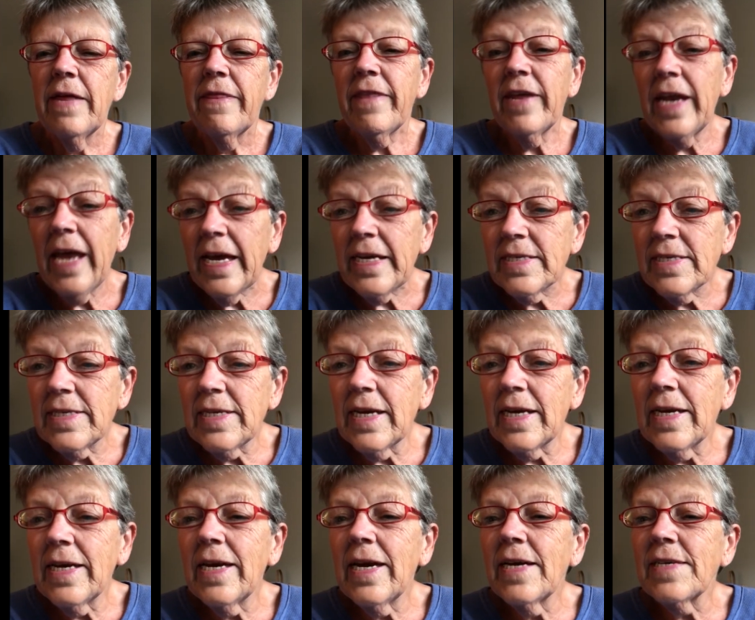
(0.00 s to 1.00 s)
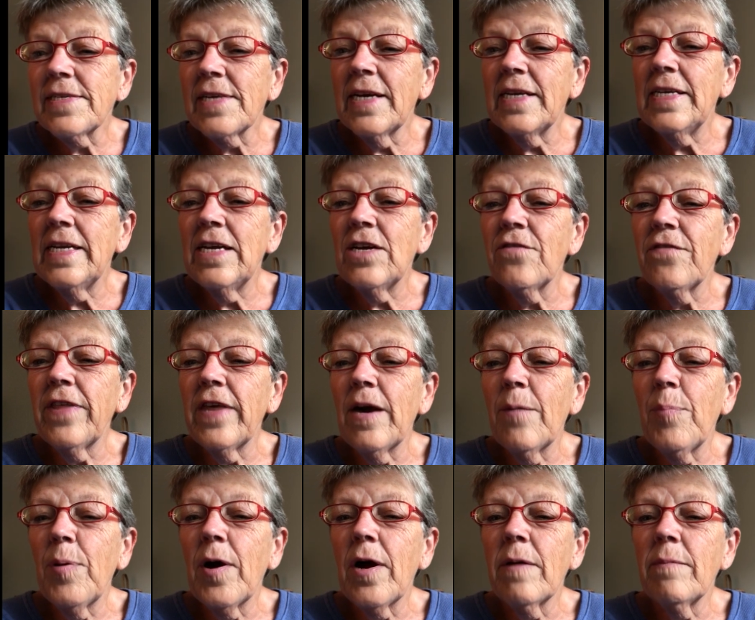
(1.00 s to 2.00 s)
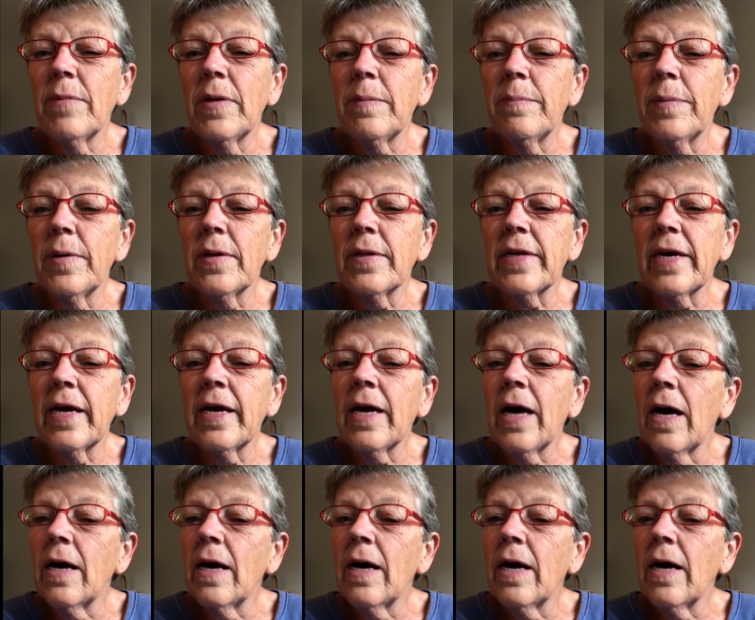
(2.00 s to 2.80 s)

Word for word: The next day, as I neared the apartment building,